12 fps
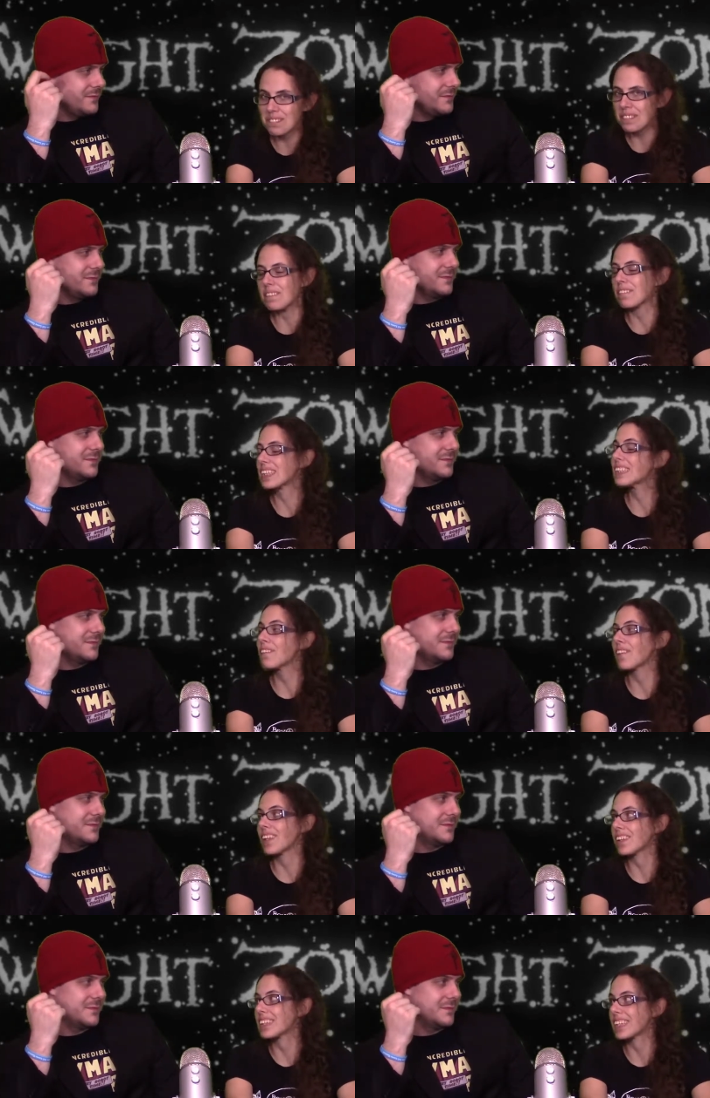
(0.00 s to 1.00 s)
Speaker 1: we will
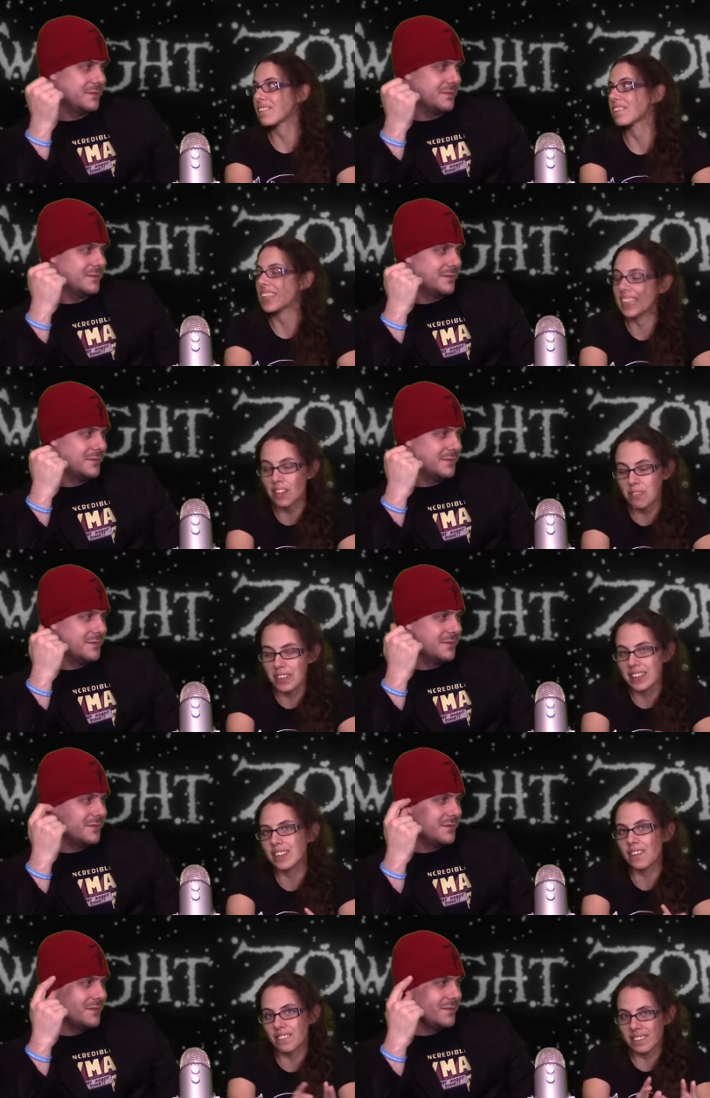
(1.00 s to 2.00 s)
spoil something if we
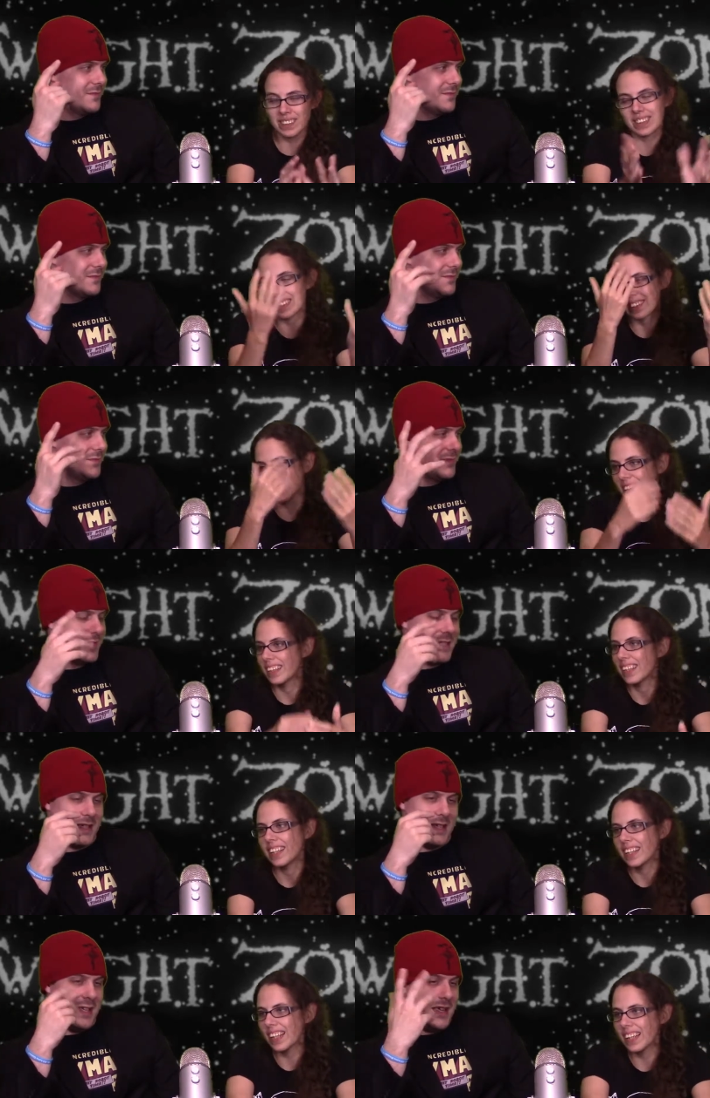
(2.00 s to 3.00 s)
don't get.
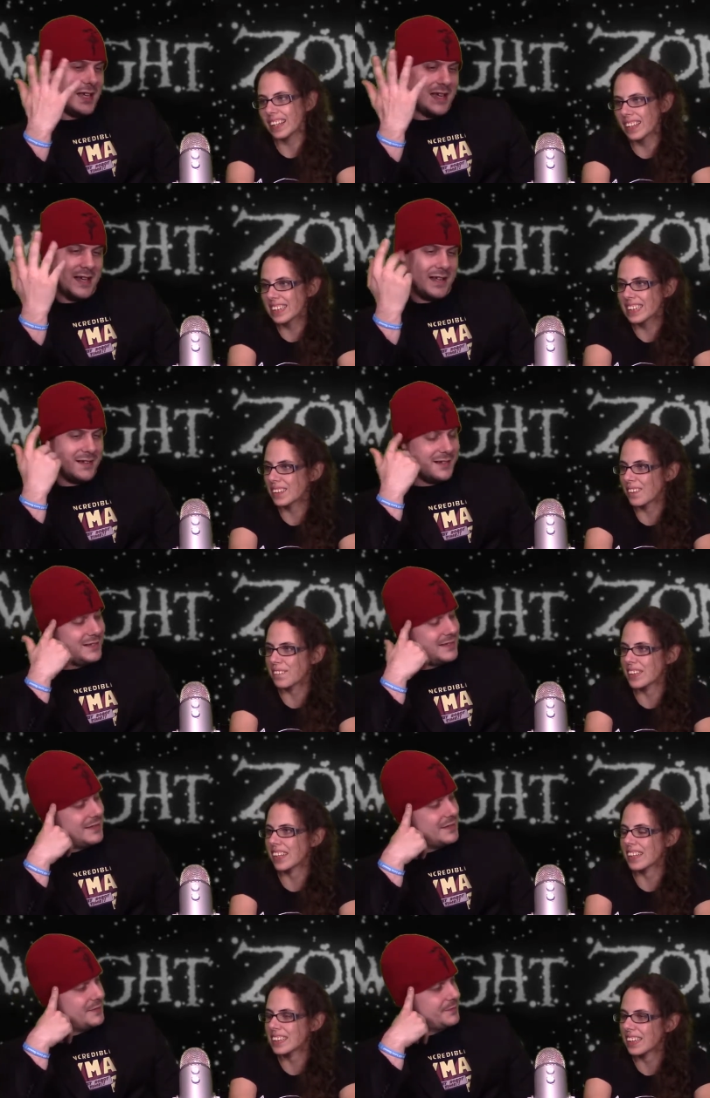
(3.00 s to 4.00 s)
The description
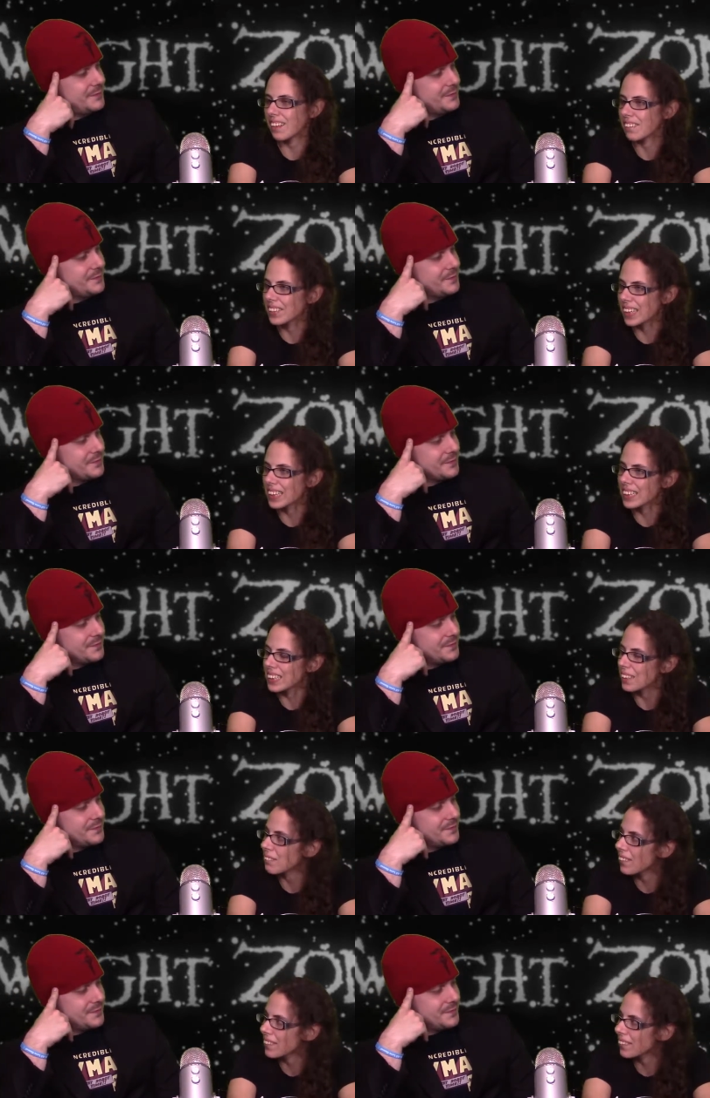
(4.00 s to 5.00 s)
itself says he's
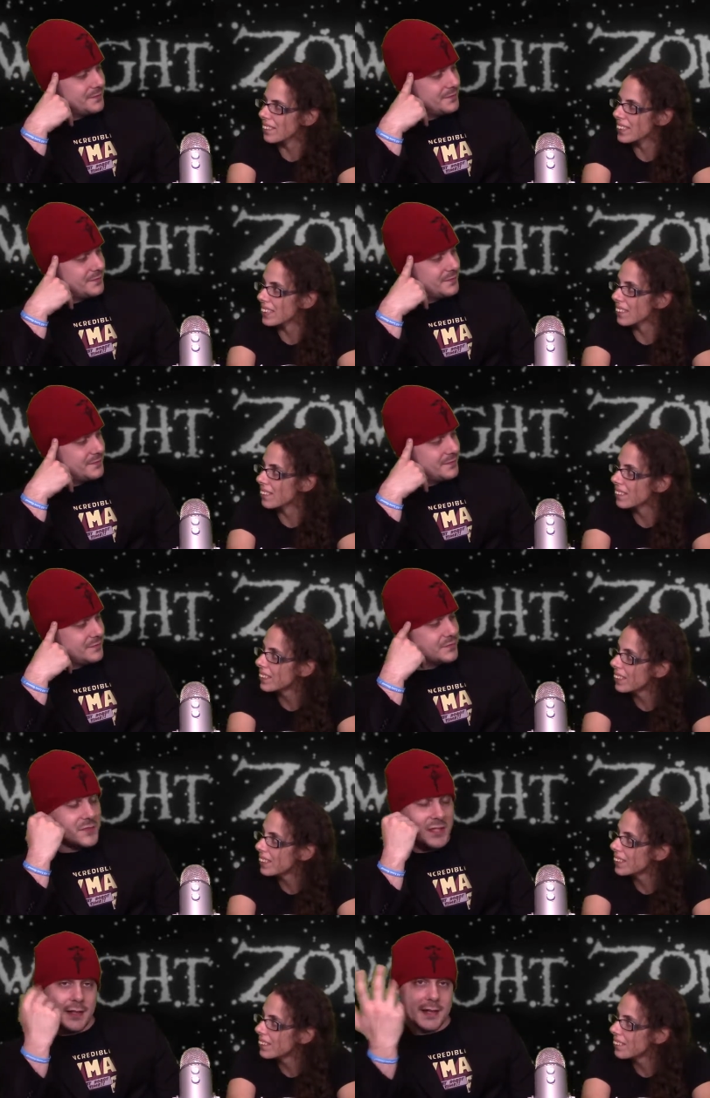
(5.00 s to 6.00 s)
immortal. So.
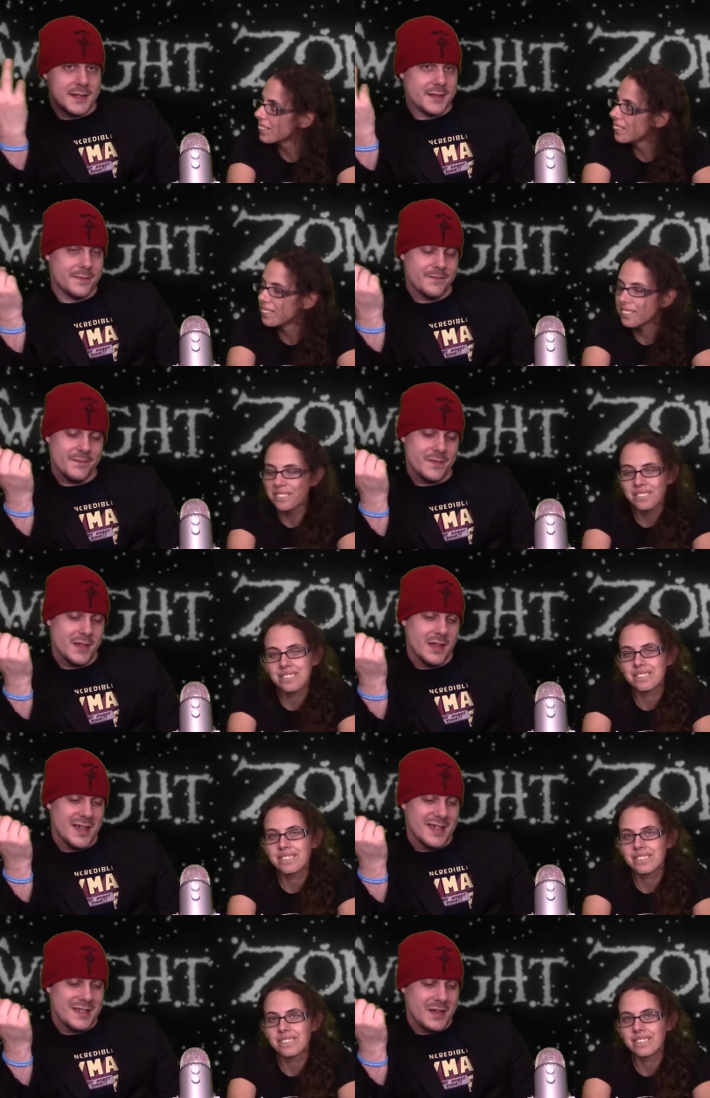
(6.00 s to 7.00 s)
Speaker 2: Yes.
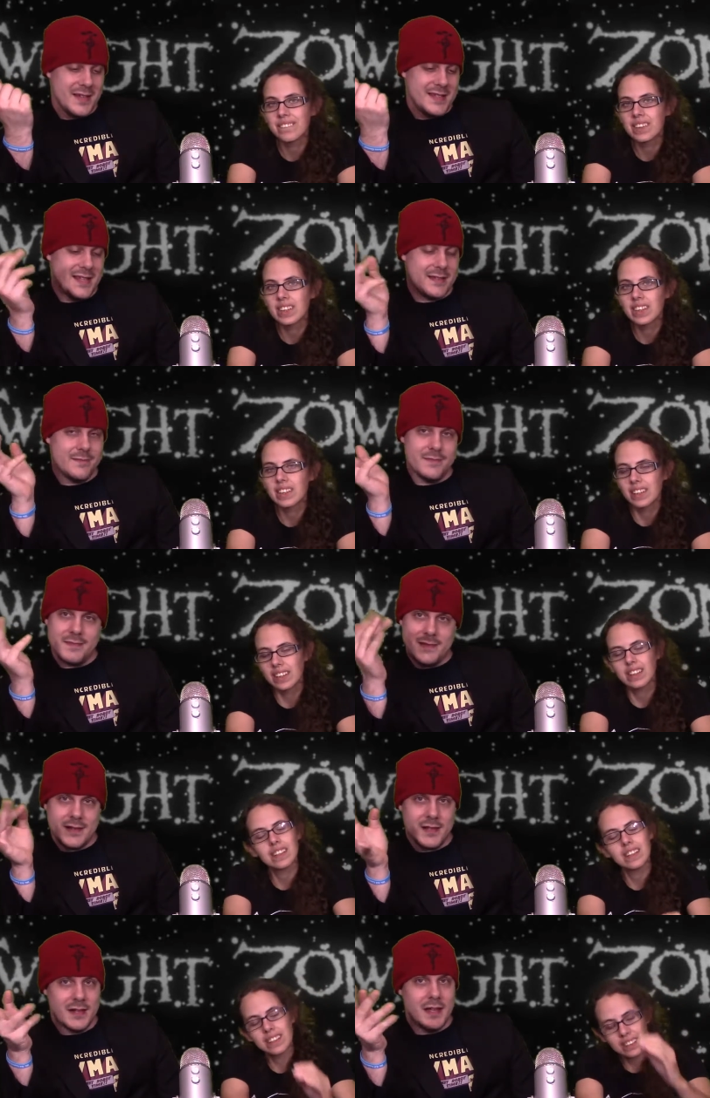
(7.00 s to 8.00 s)
So it's
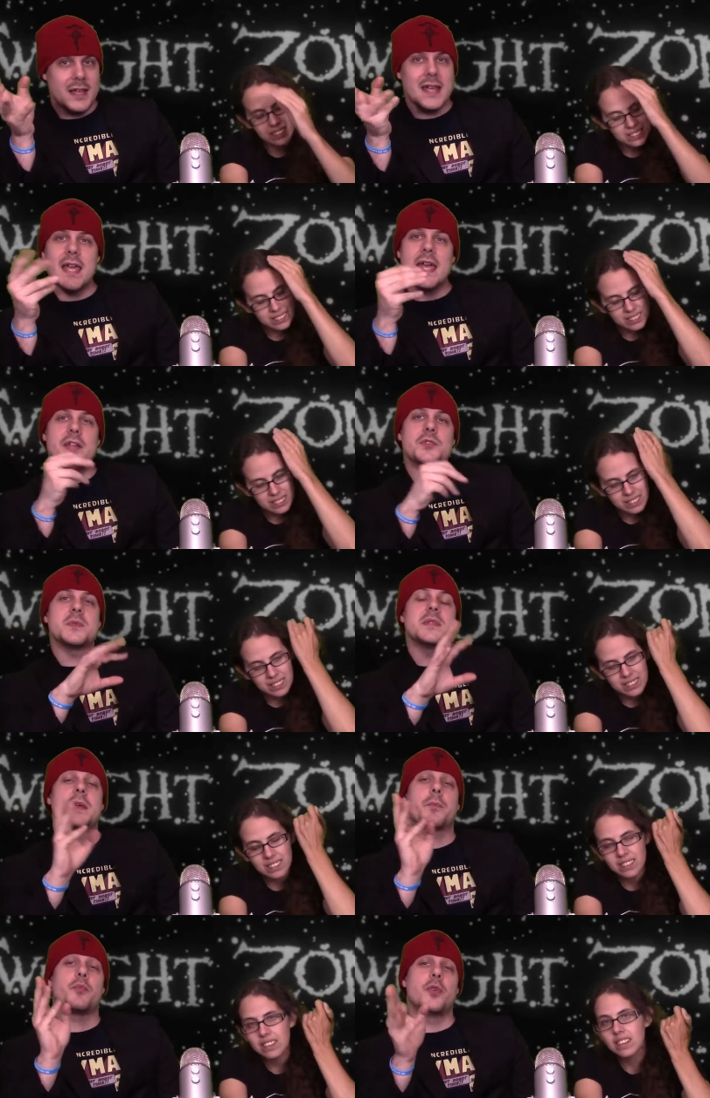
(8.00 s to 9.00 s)
in
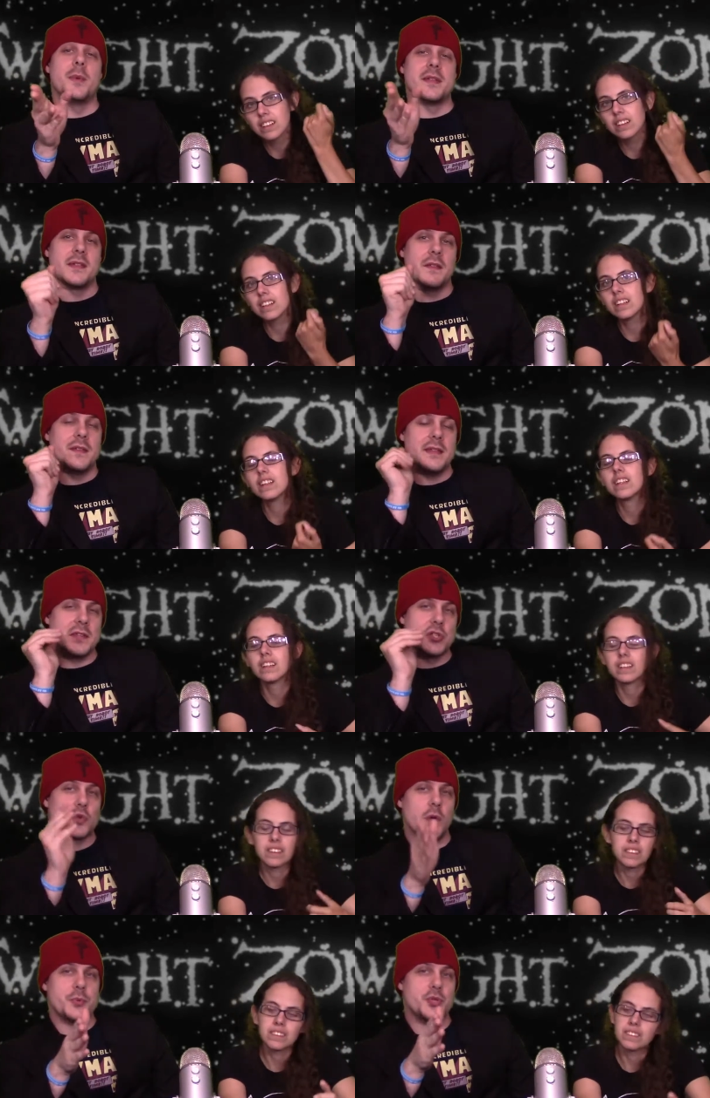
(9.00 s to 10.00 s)
interesting premise. The
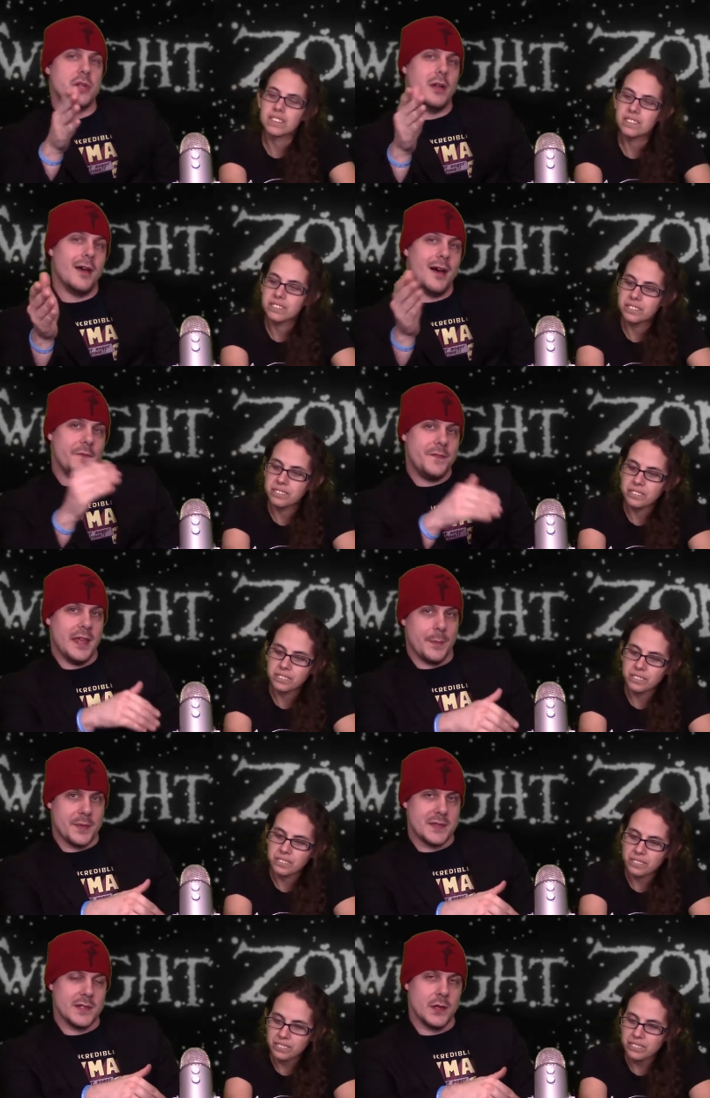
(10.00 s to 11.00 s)
description of the
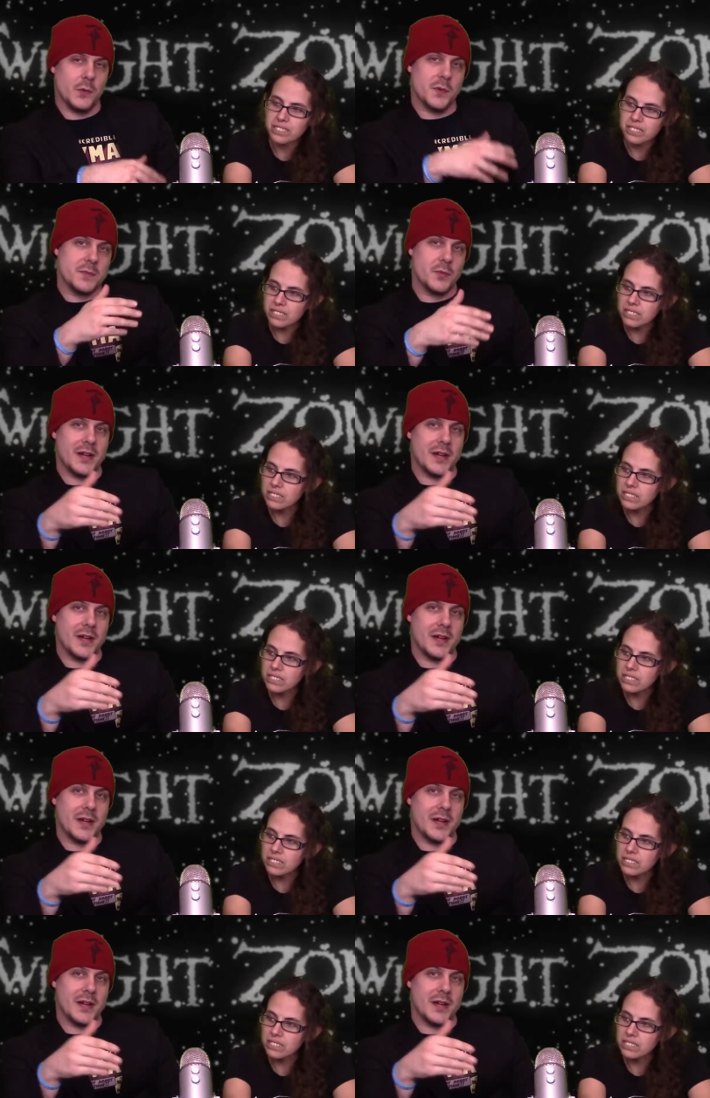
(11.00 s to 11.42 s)
episode was more